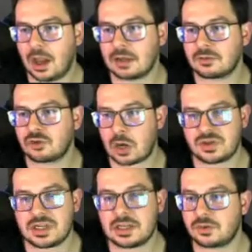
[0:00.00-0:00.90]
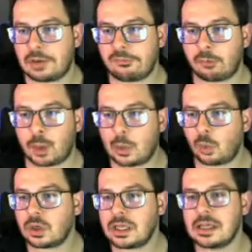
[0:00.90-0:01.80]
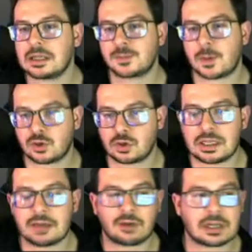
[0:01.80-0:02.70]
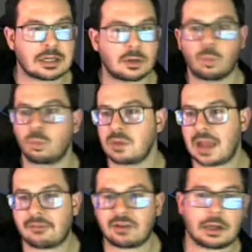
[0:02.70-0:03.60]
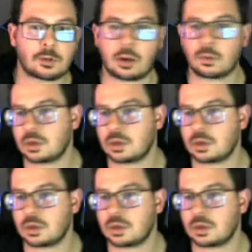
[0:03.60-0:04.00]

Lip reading: Shadow Sneak is great for priority, especially if I need to navigate around